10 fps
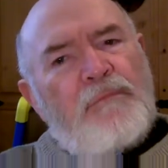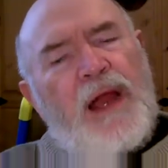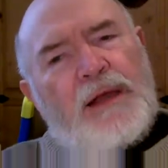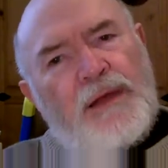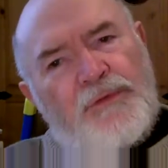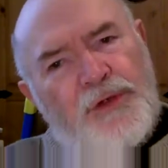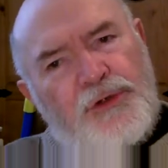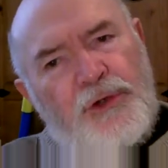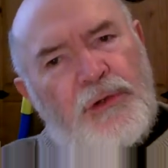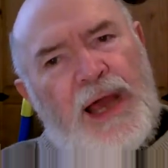And the
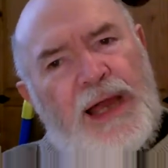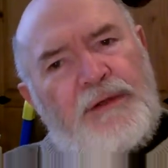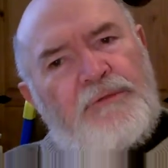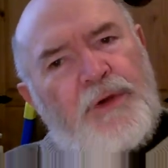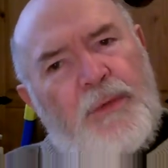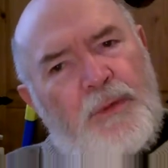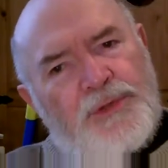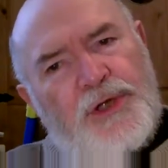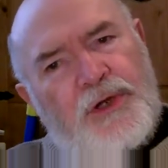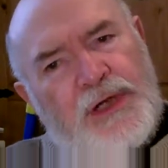new line from
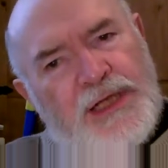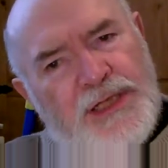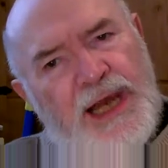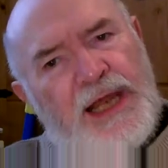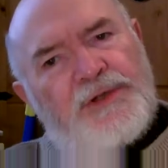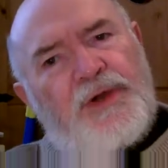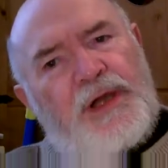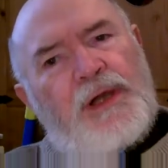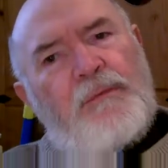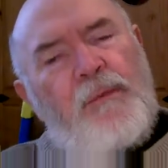Ormskirk is
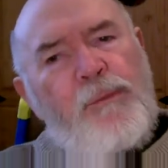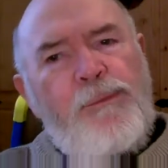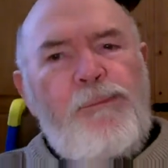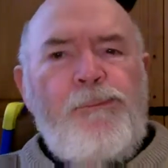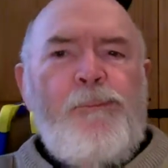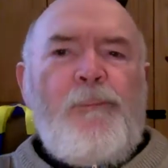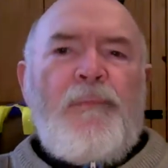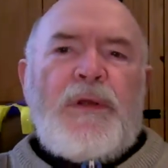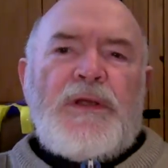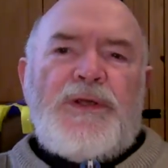electric.
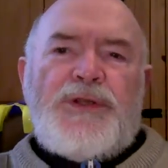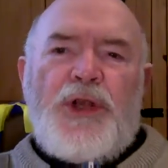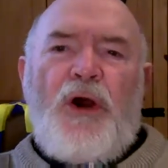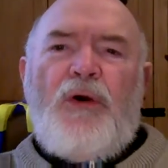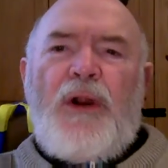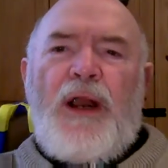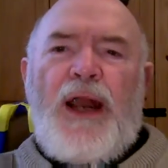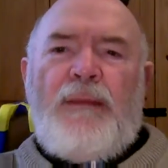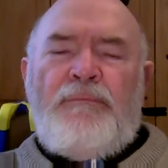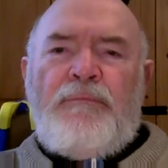So
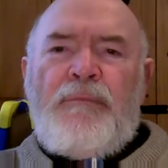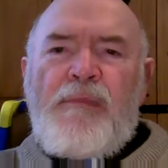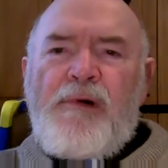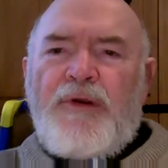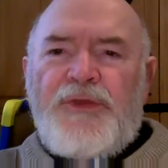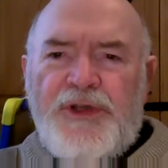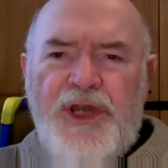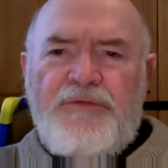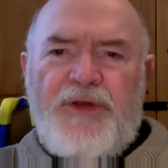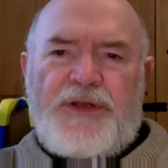the
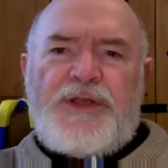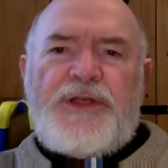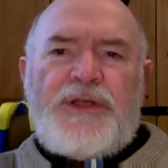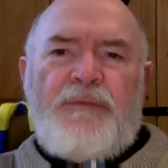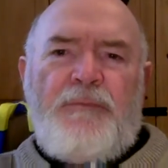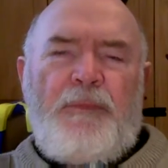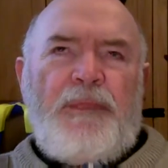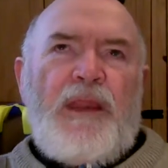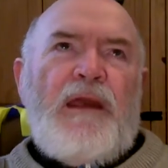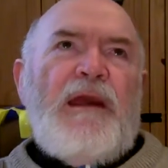difference
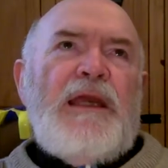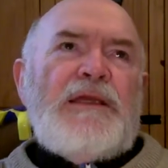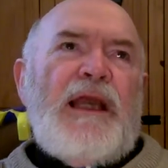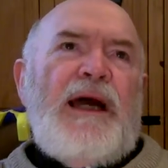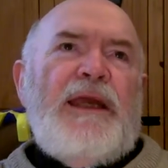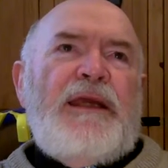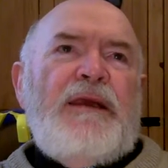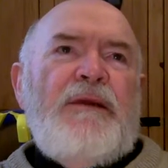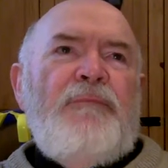is like